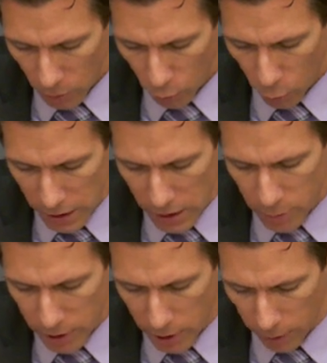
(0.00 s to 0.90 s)
We need to
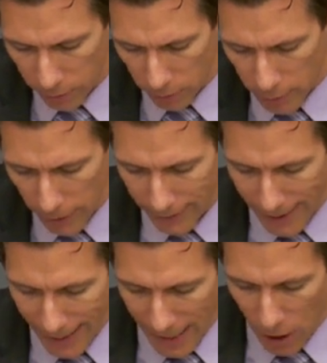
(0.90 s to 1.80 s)
be careful about
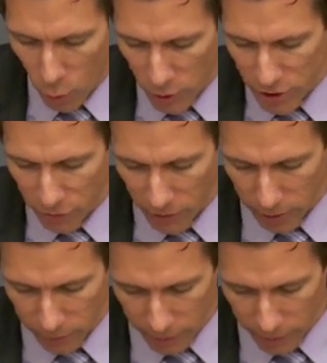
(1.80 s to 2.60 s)
how we define our